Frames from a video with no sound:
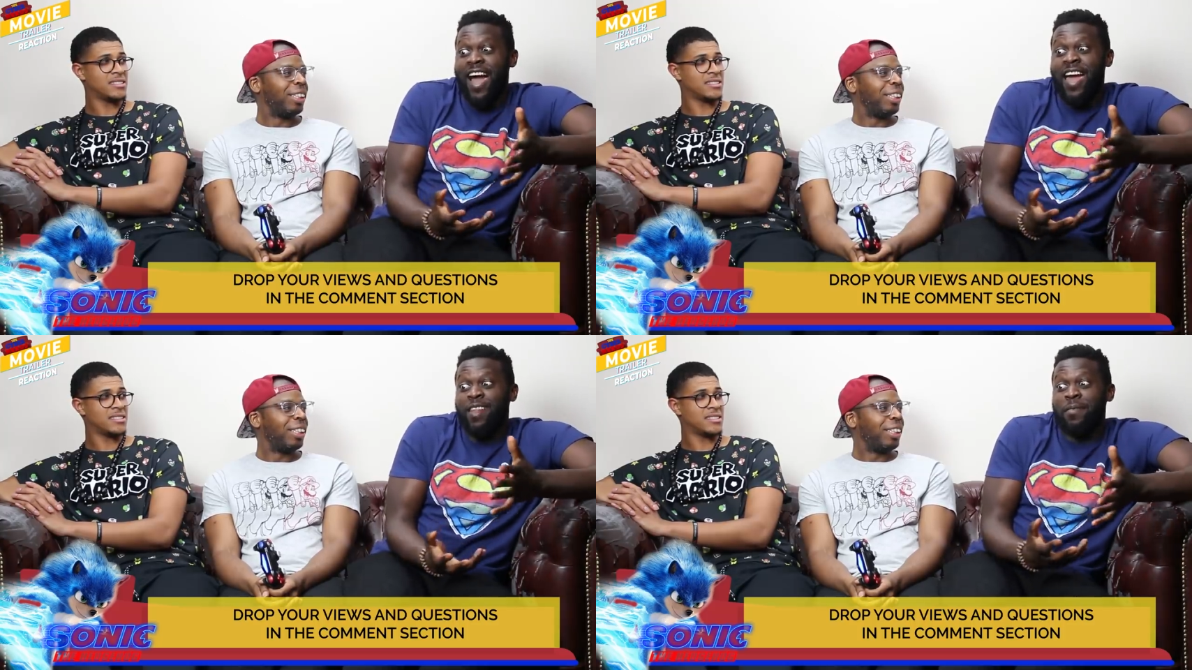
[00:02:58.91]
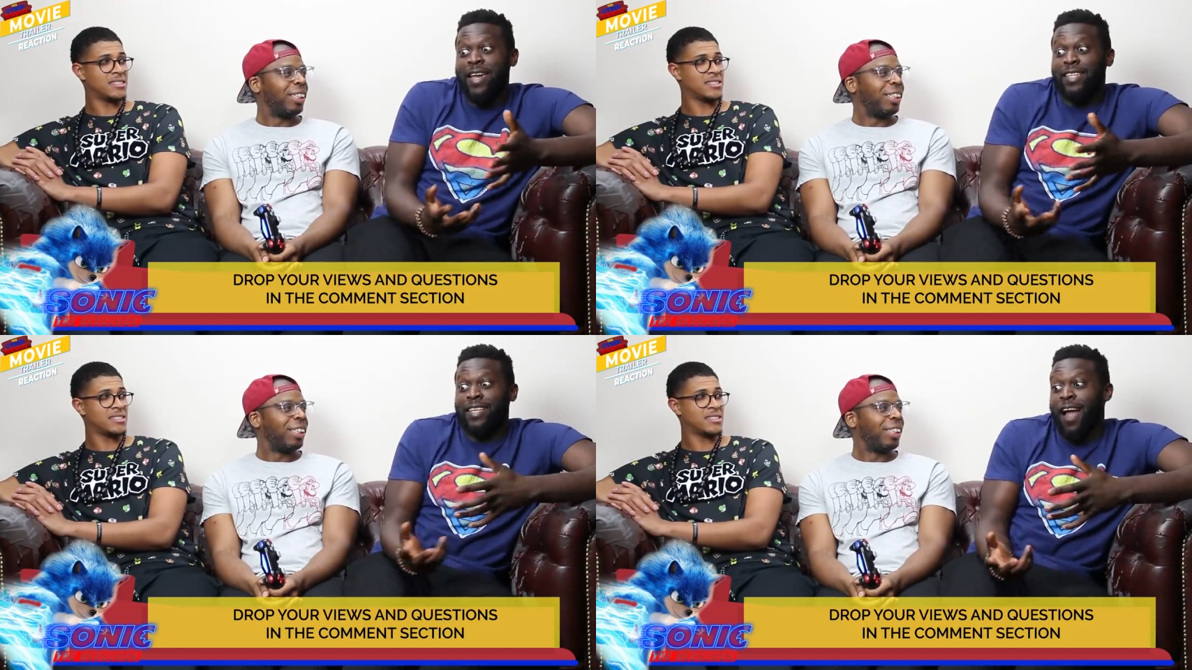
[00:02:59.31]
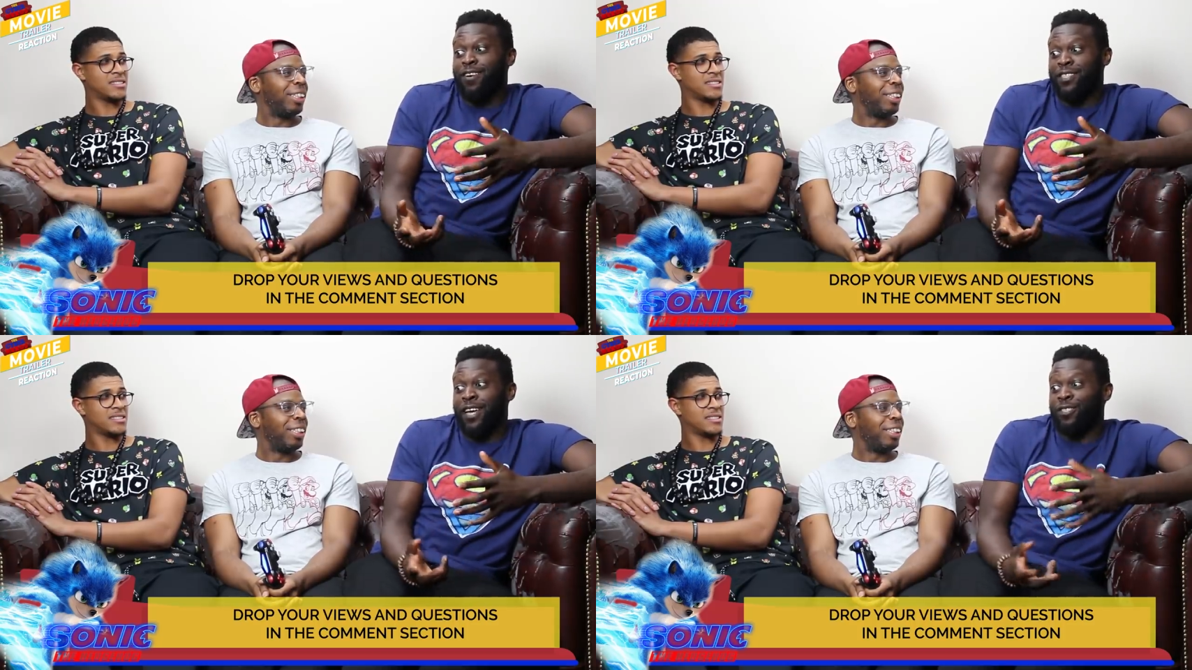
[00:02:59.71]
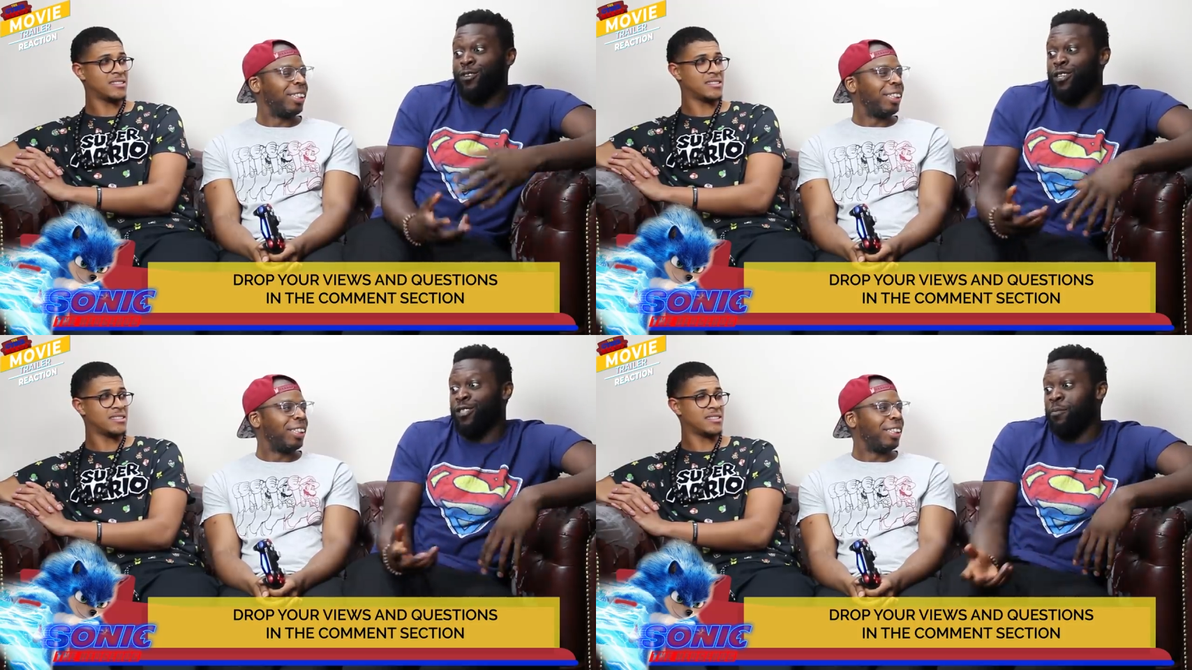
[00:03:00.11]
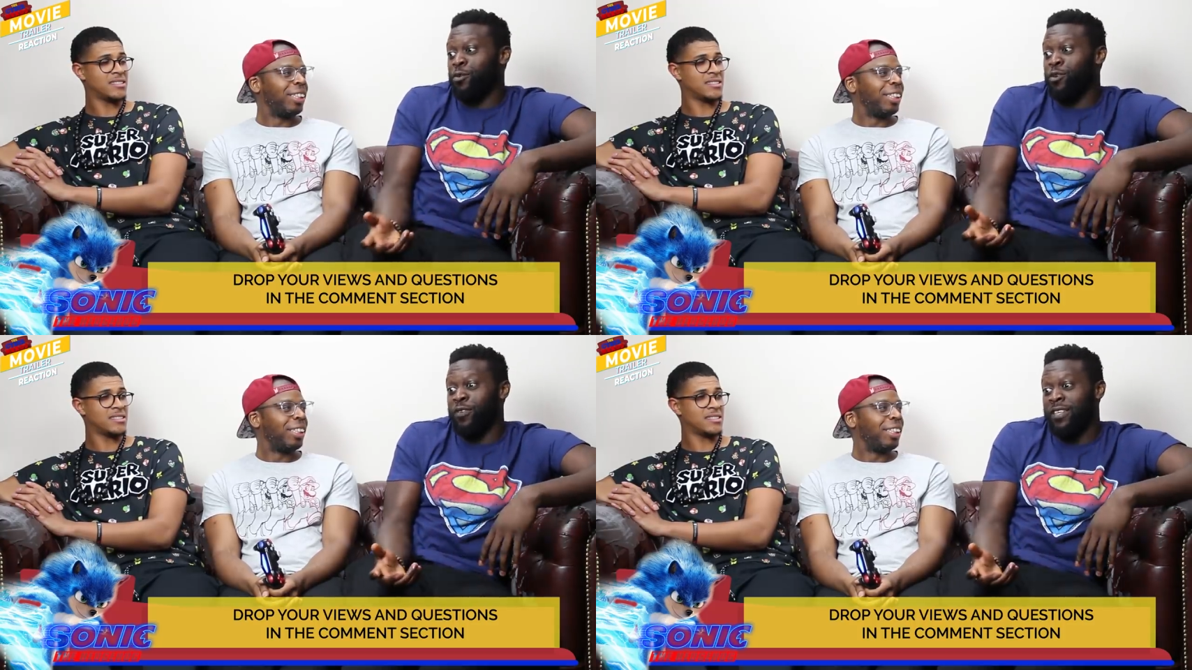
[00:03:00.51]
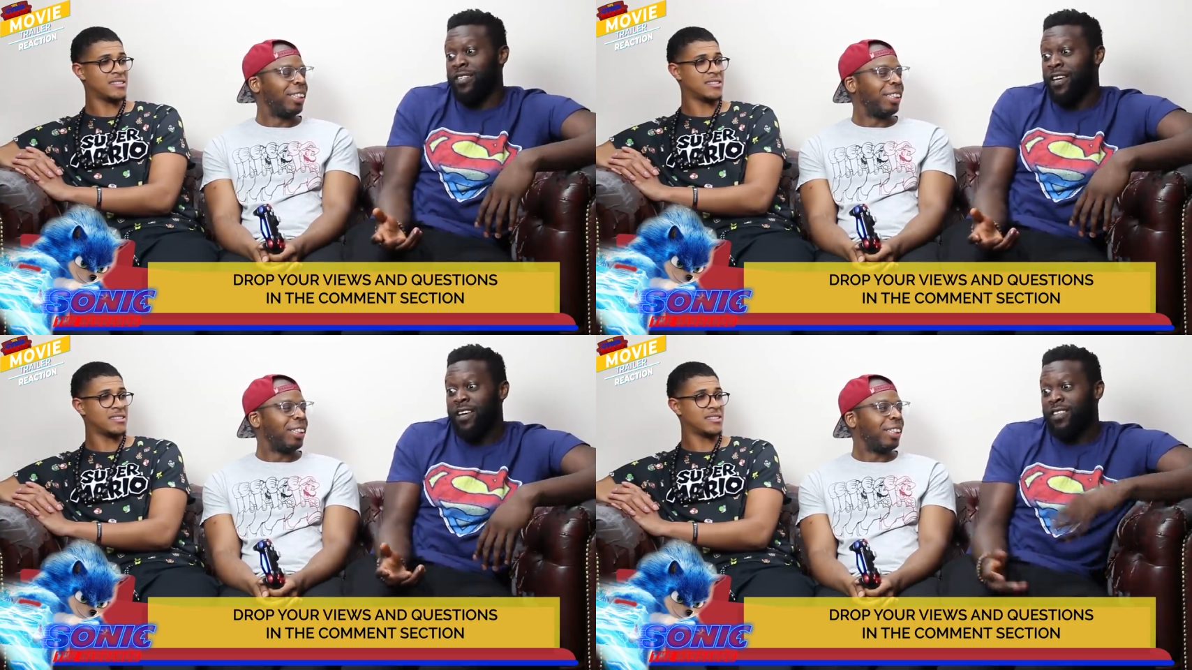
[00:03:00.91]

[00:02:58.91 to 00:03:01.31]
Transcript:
Speaker 1: animated character has gone into movies.